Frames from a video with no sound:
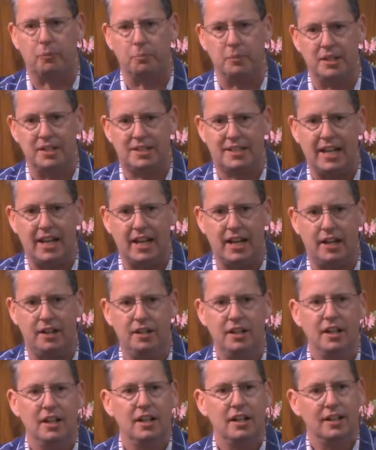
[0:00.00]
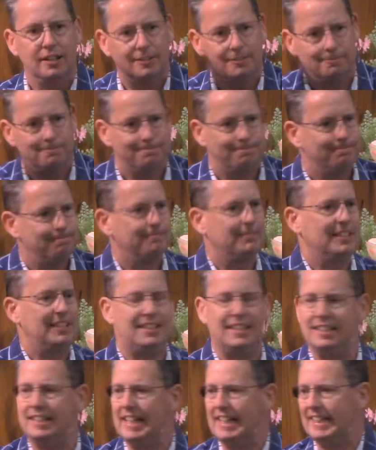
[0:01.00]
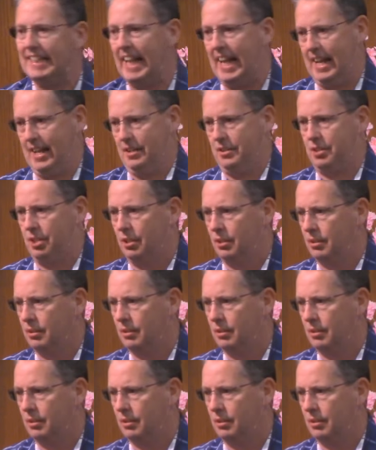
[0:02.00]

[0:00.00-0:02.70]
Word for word: the dead did they get it.